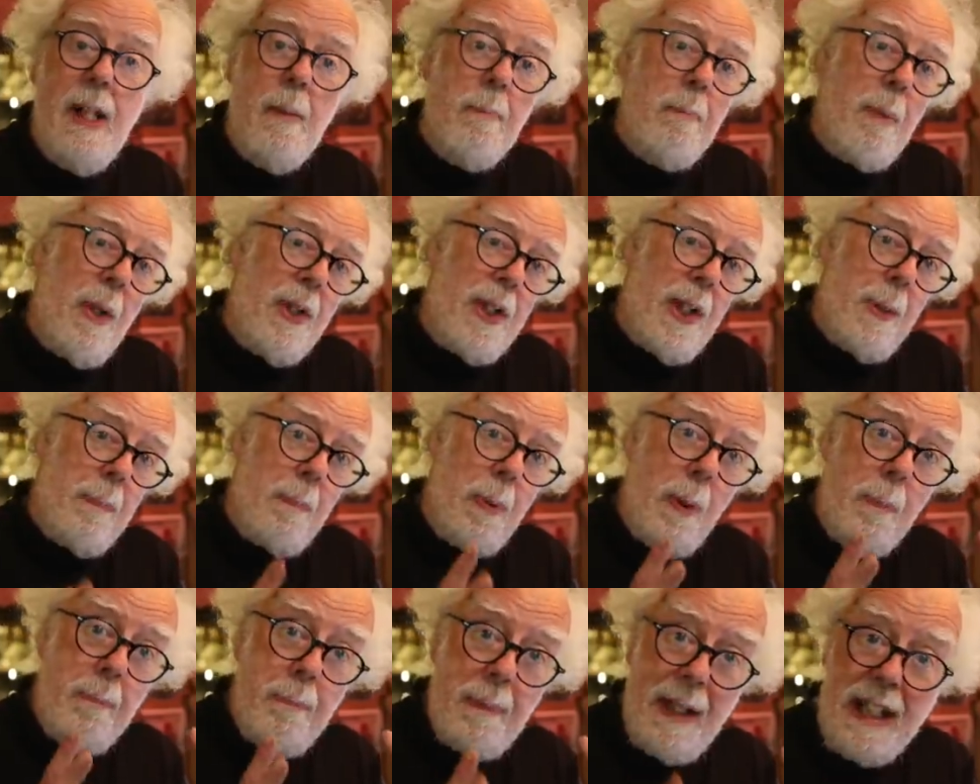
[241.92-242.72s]
But the
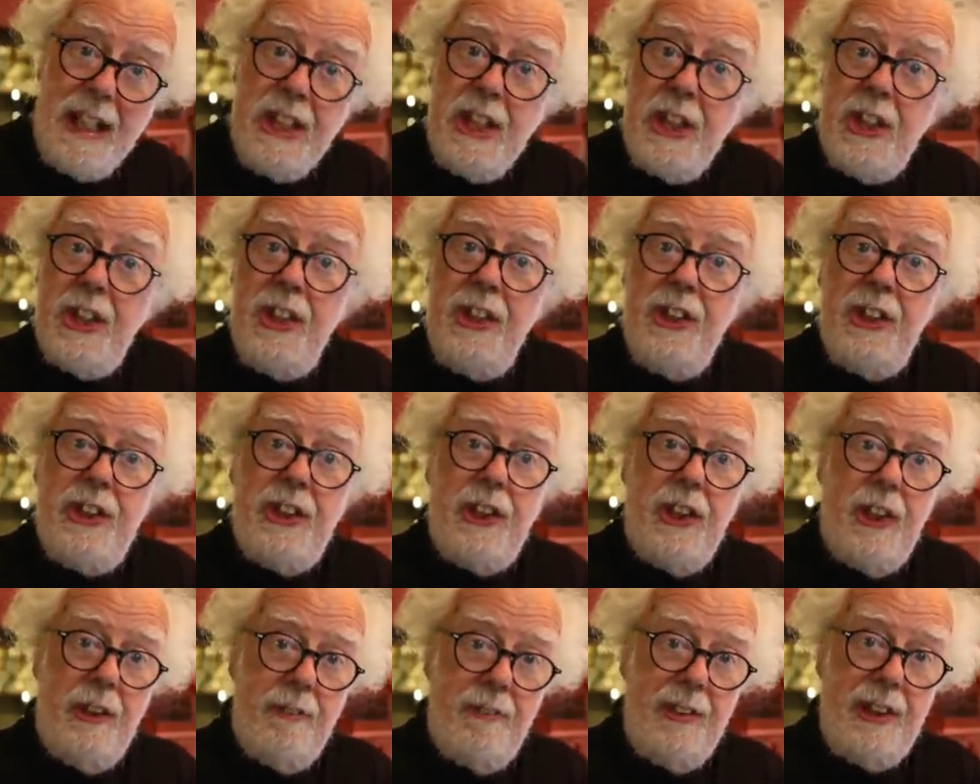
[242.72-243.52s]
probation
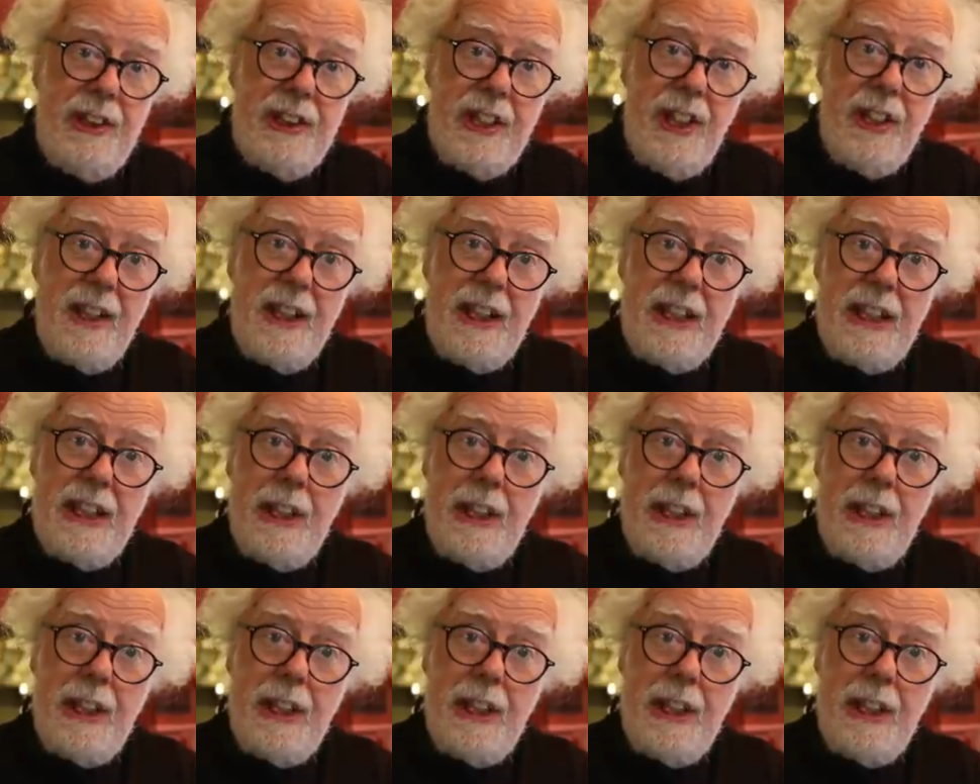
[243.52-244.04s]
service in the